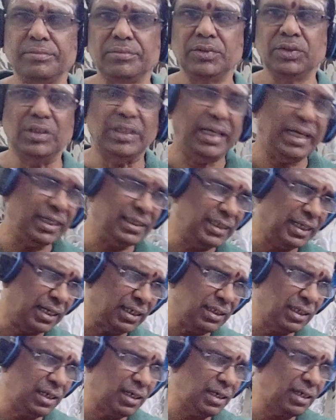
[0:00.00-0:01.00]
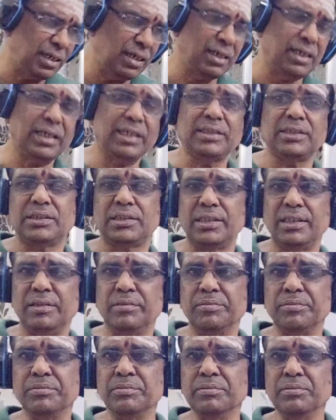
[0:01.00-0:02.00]
So that is another
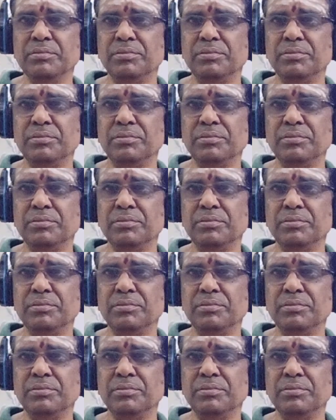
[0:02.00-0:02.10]
extreme.